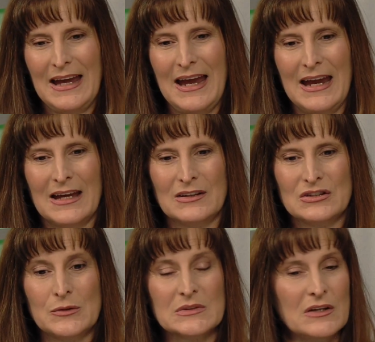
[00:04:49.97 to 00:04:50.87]
And
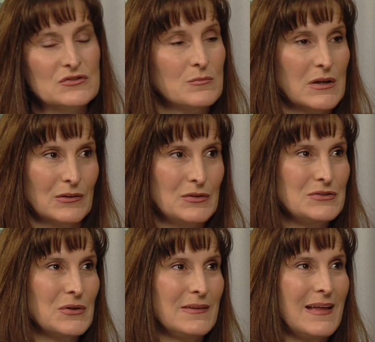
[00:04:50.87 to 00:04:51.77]
she was instrumental in
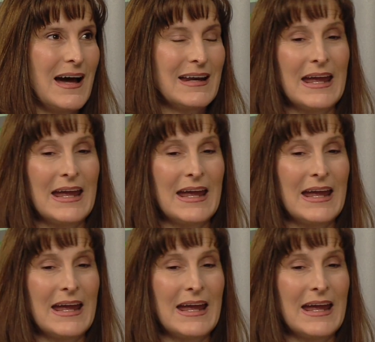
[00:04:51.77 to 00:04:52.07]
doing that.